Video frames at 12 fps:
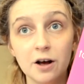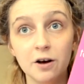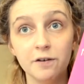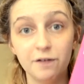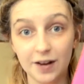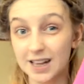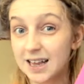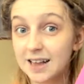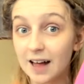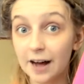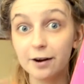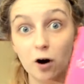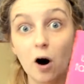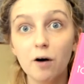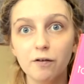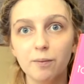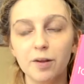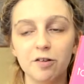feeling that I
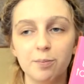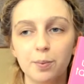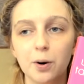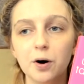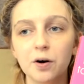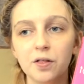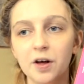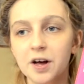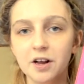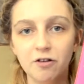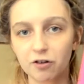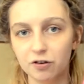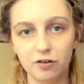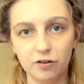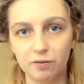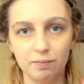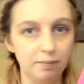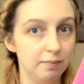got from this book that it just,
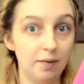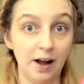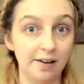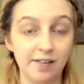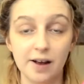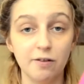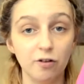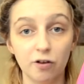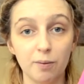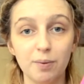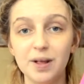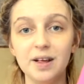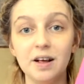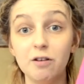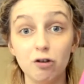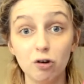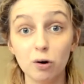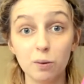like I say, it just completely, it
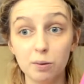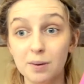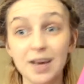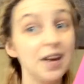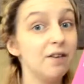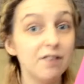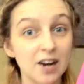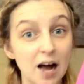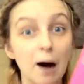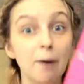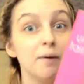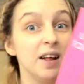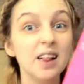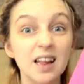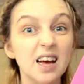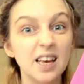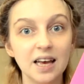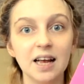stuck with me. Even now,
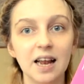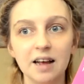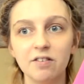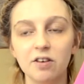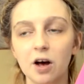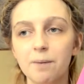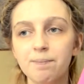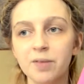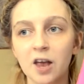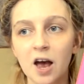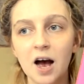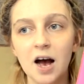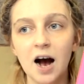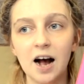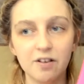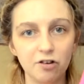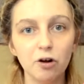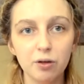nearly a year later, I
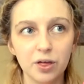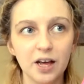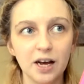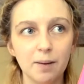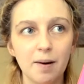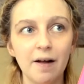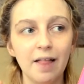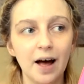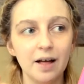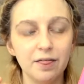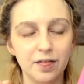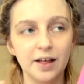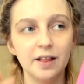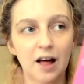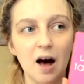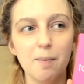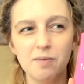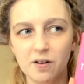still think about that thing that
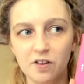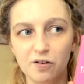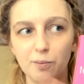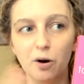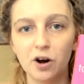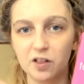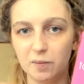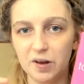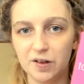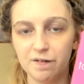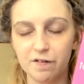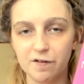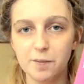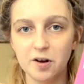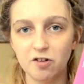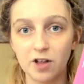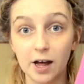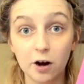happened in this book and the piece of
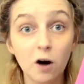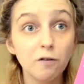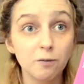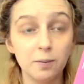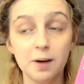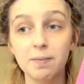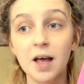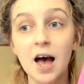information that I got from it,